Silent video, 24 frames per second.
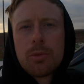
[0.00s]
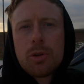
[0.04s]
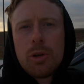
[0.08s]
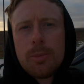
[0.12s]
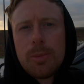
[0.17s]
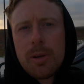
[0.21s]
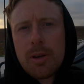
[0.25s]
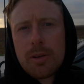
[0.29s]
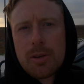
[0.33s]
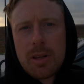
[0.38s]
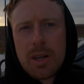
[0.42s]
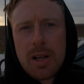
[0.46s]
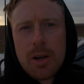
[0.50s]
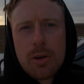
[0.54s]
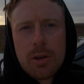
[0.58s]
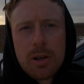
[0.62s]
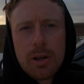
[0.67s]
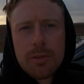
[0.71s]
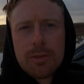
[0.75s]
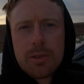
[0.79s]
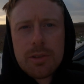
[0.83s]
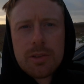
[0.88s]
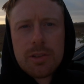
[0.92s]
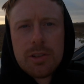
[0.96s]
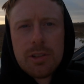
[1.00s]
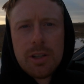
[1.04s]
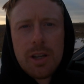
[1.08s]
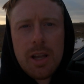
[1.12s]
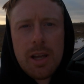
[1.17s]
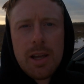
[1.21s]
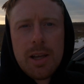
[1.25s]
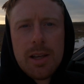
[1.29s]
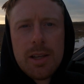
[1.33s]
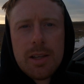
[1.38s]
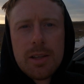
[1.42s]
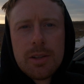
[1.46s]
Got a bit of cloud coverage
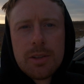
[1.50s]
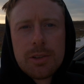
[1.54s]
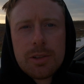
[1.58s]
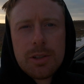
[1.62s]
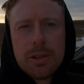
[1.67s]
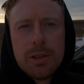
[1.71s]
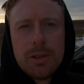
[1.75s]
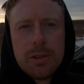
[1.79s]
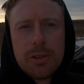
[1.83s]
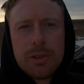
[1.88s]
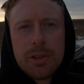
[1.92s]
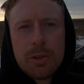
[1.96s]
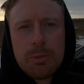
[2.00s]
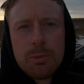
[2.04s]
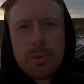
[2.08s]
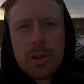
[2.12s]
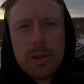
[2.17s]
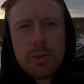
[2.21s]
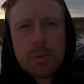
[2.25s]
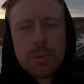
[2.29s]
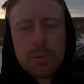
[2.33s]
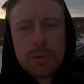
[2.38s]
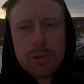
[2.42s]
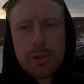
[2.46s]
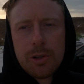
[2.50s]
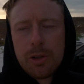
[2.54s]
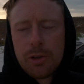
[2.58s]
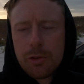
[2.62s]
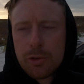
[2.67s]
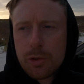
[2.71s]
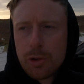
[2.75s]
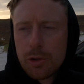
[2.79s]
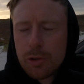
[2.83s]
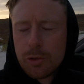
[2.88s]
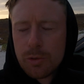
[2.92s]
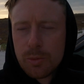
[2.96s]
today, so sunrise wasn't as
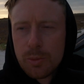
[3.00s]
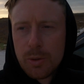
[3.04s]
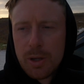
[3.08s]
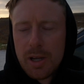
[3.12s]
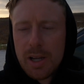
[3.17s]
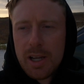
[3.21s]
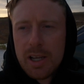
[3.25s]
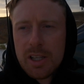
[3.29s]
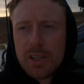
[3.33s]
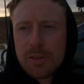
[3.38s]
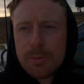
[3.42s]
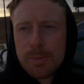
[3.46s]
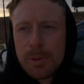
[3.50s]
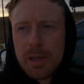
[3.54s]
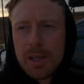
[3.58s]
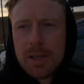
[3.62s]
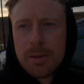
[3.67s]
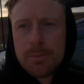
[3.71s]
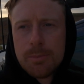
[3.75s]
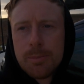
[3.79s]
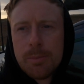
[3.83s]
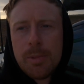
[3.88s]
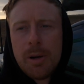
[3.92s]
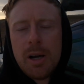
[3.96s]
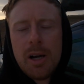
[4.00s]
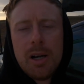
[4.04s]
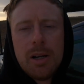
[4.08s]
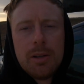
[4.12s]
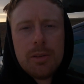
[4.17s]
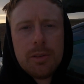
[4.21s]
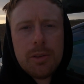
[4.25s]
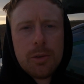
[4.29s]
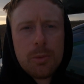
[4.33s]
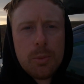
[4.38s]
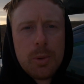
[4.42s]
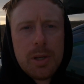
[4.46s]
good as what it has been, but
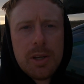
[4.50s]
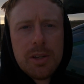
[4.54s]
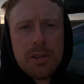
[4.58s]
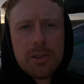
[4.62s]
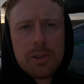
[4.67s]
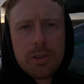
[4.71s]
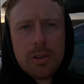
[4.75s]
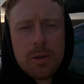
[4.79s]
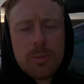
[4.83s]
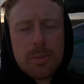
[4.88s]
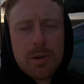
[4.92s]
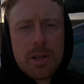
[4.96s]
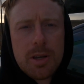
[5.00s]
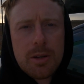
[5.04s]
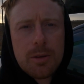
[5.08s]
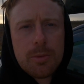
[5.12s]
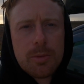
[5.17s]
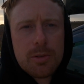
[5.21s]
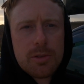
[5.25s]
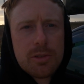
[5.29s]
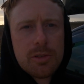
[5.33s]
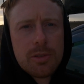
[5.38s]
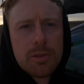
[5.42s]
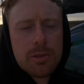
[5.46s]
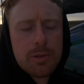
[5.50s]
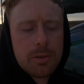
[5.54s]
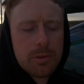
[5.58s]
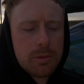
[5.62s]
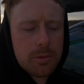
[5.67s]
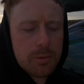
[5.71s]
the wind is a lot better, which is